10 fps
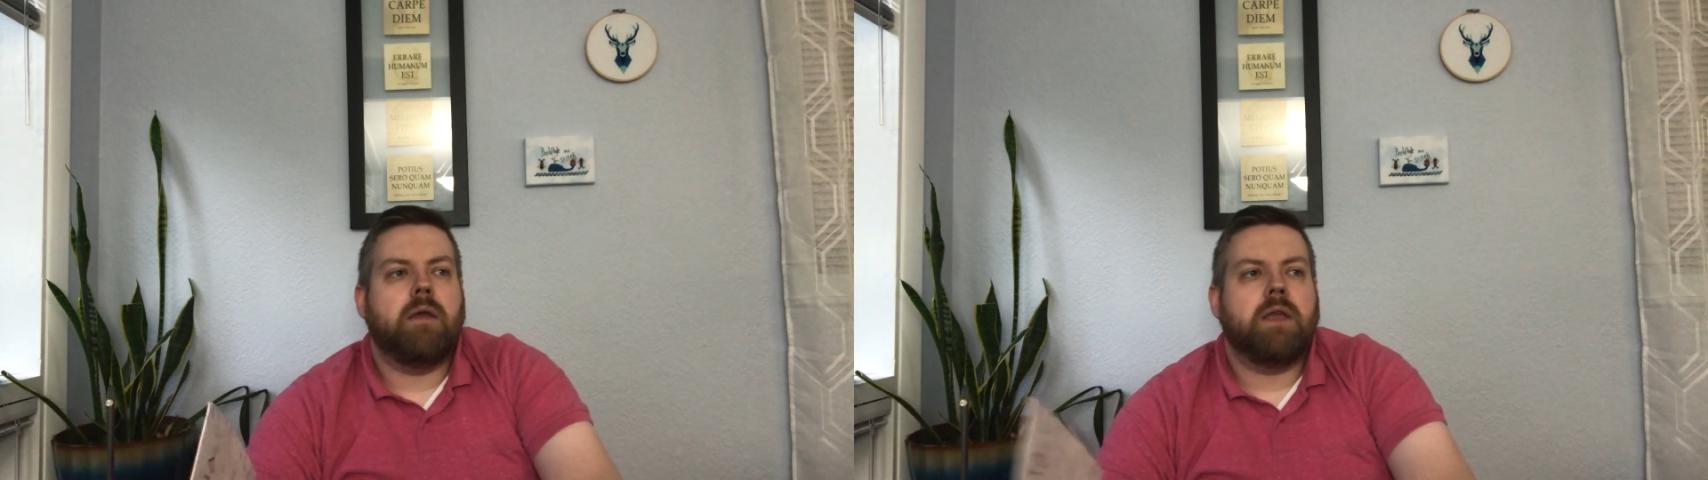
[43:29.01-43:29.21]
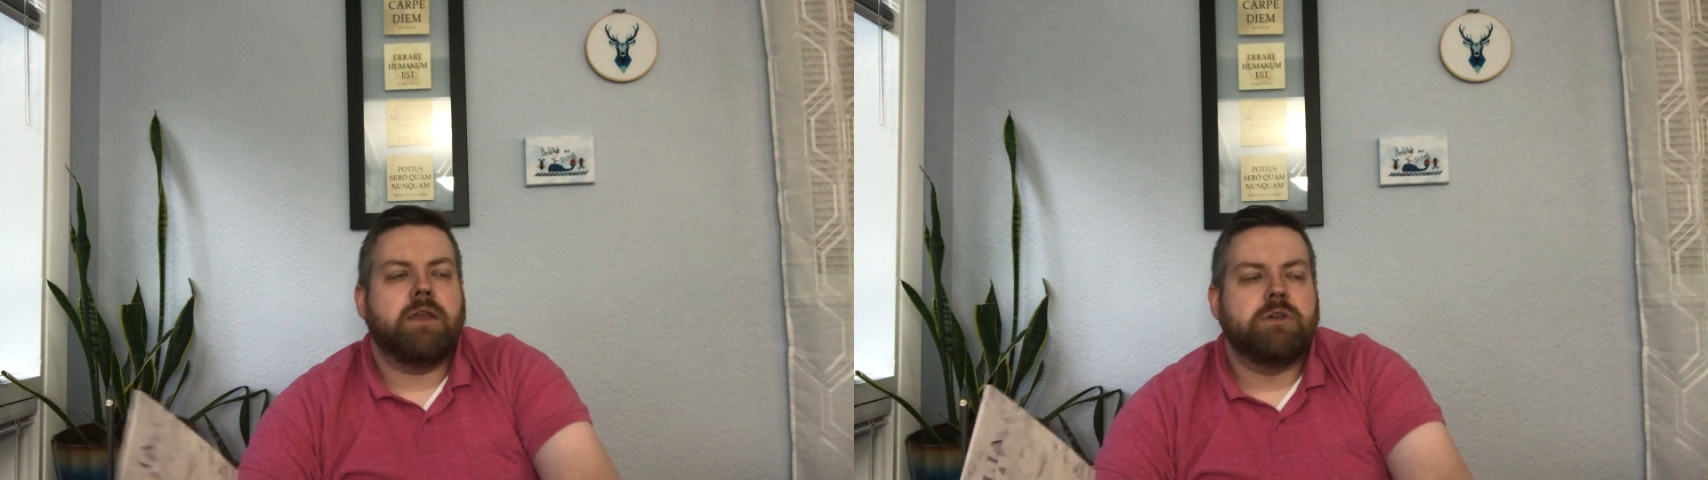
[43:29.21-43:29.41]

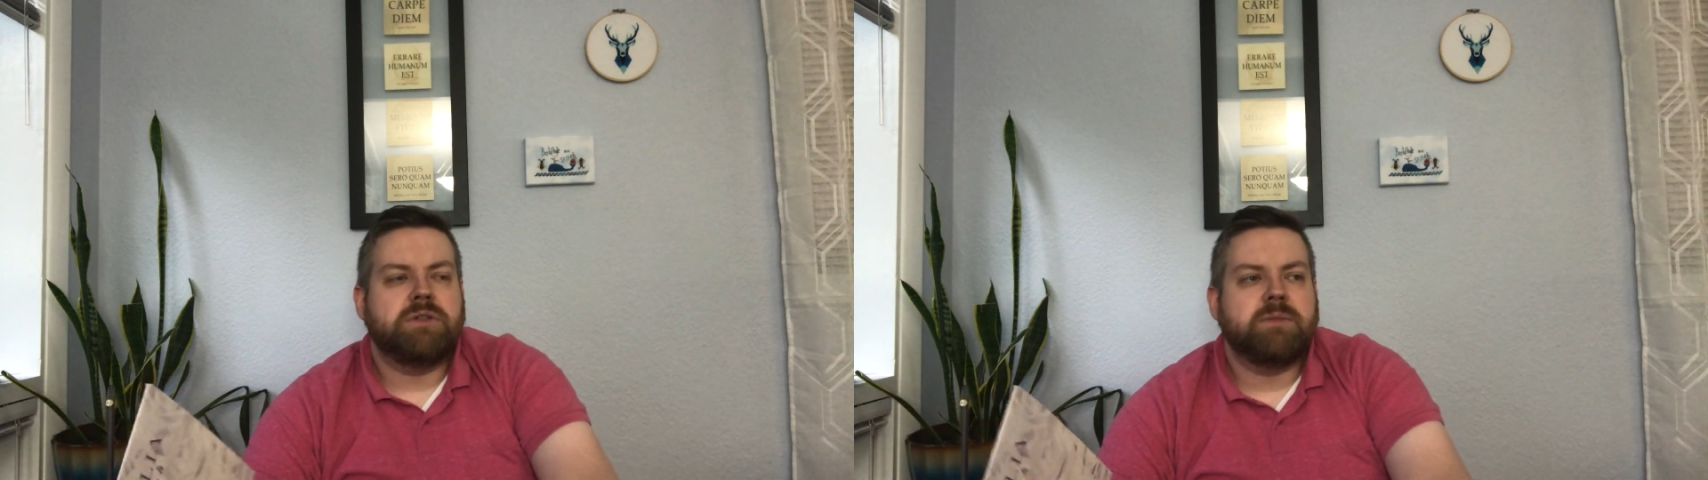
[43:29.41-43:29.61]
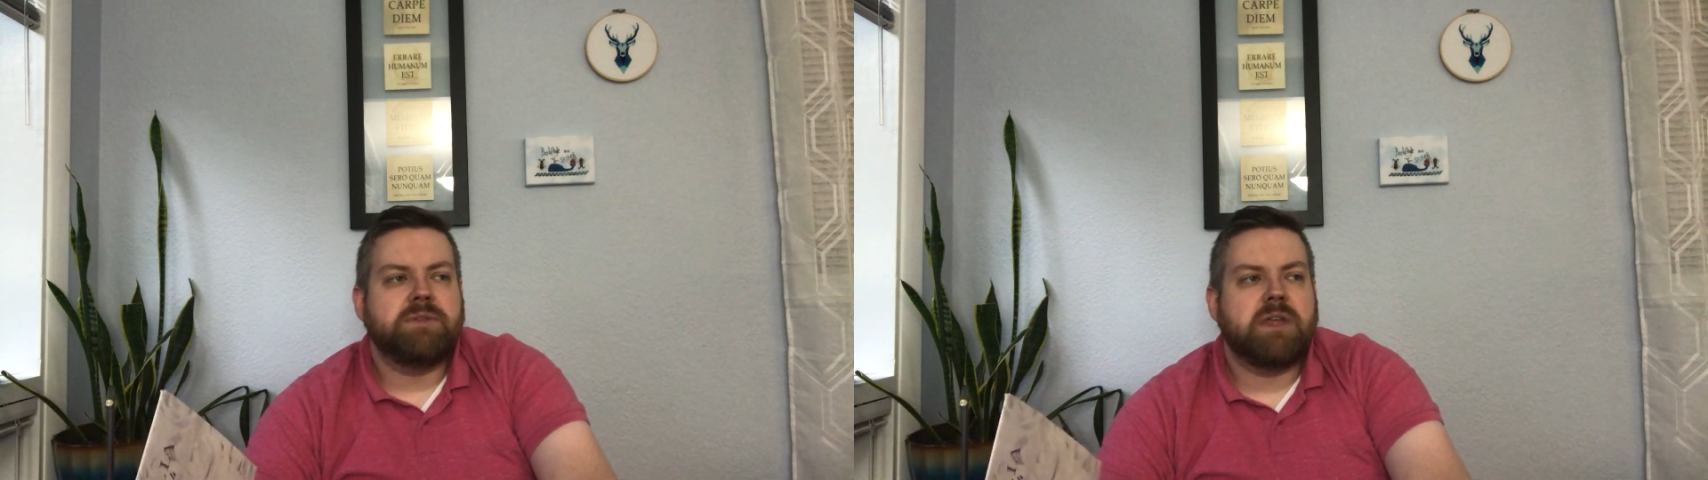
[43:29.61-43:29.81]
I can do
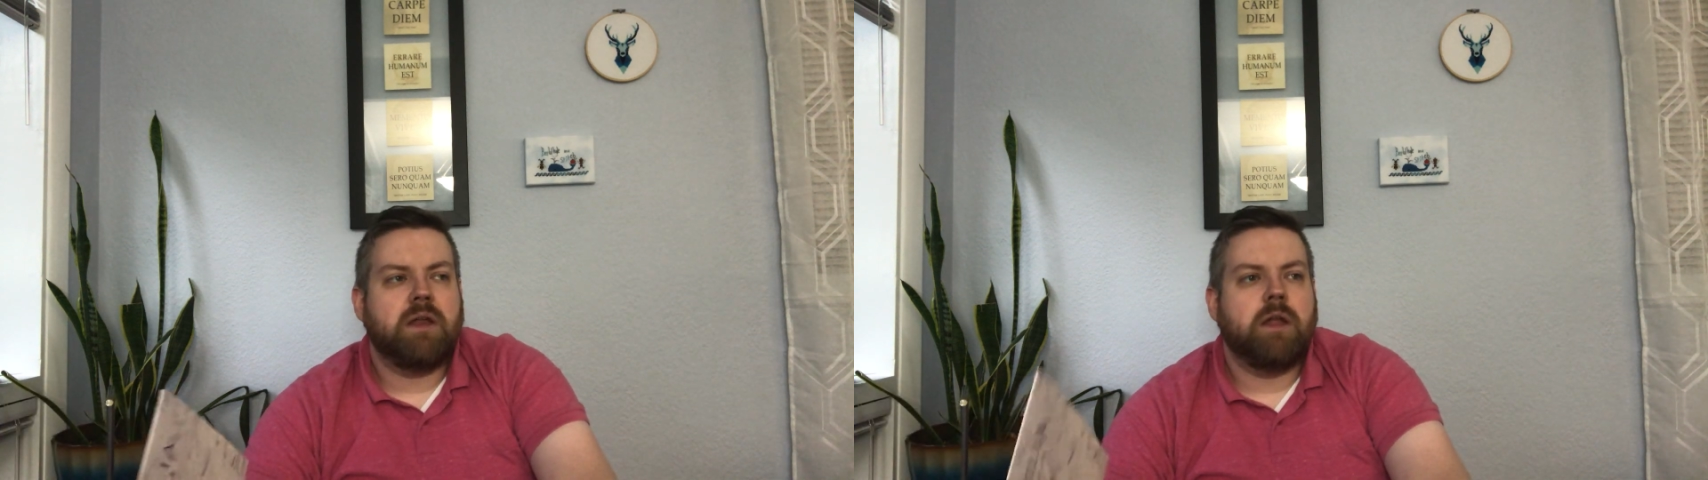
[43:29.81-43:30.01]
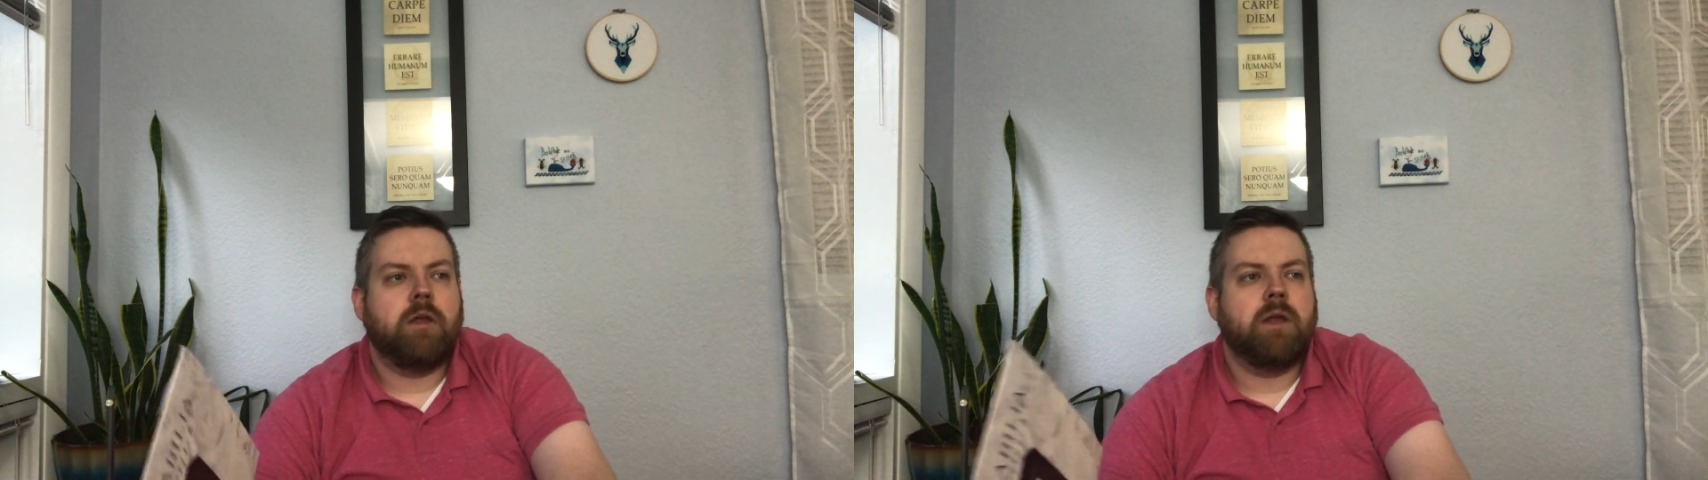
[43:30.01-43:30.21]
some skin
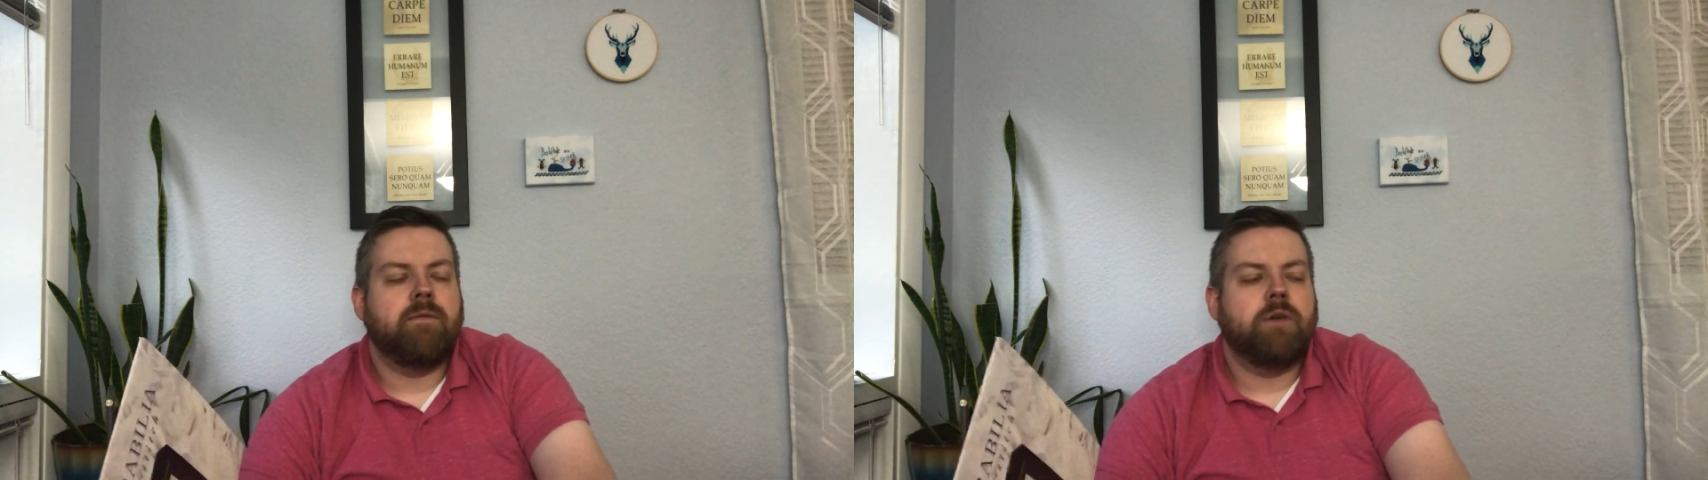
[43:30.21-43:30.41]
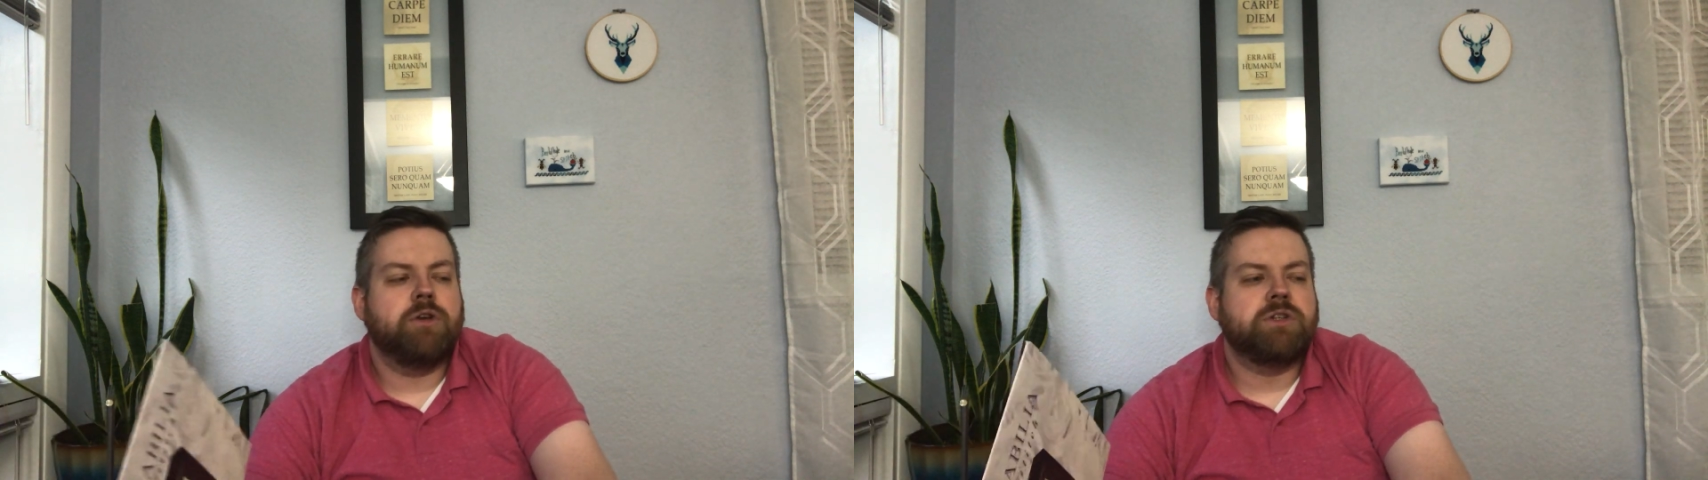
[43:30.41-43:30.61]
color
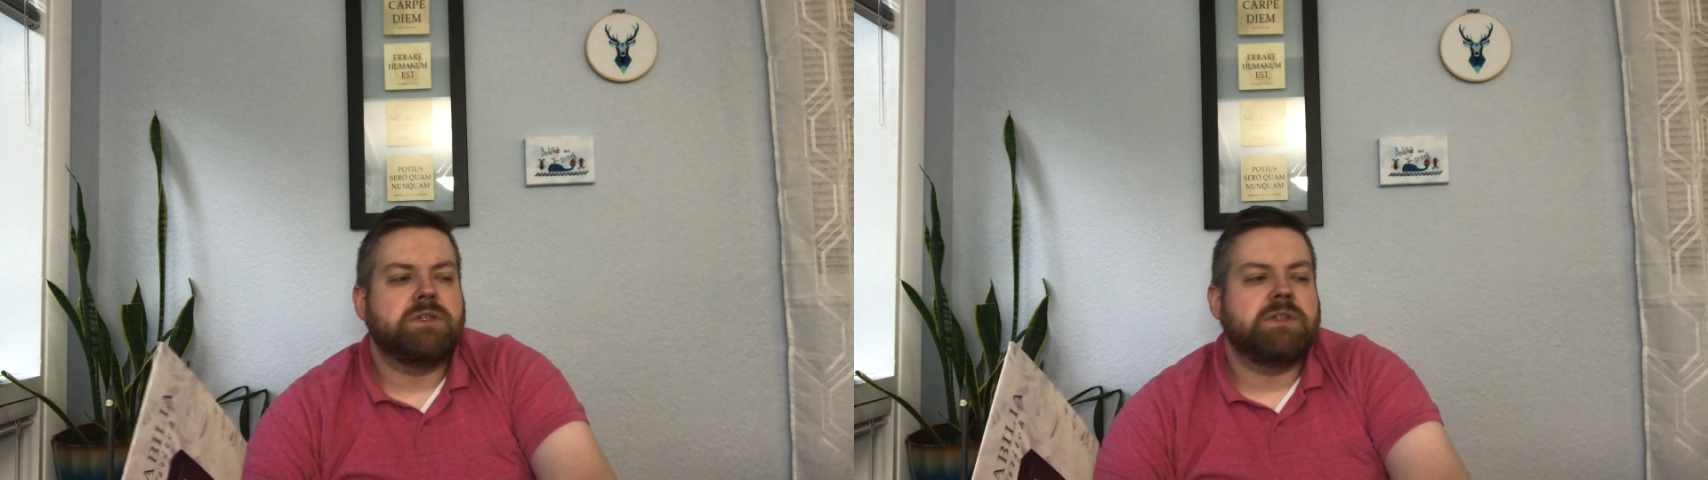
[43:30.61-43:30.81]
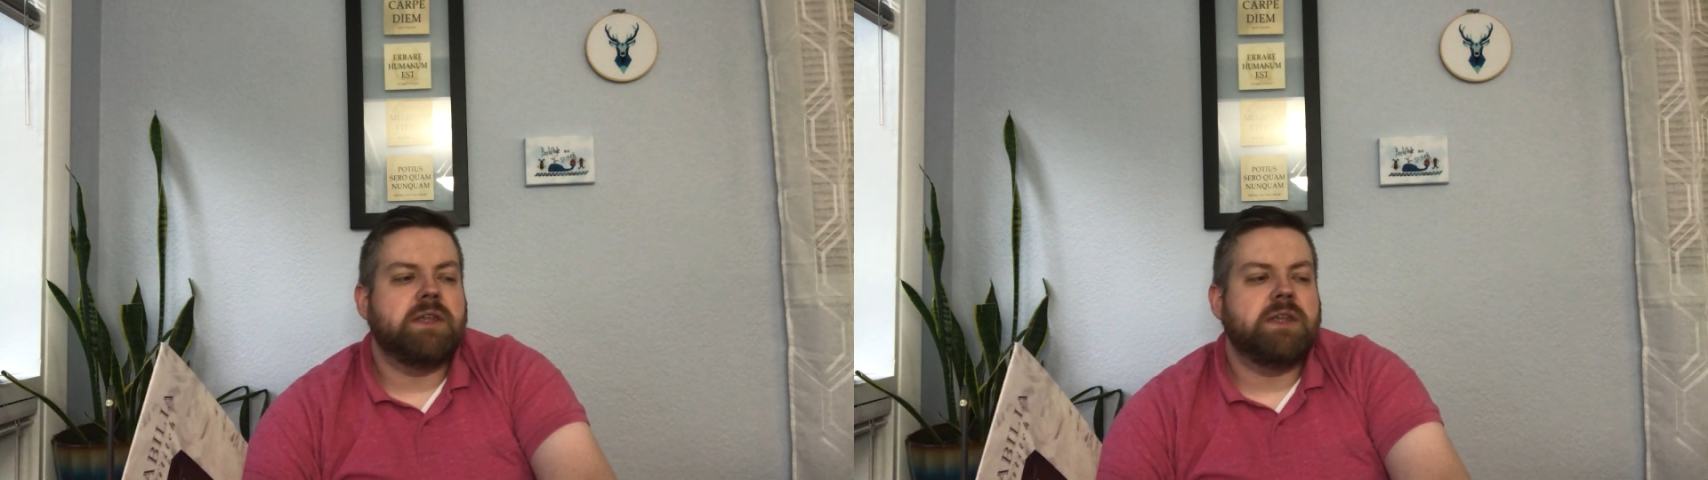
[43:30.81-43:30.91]
conversions.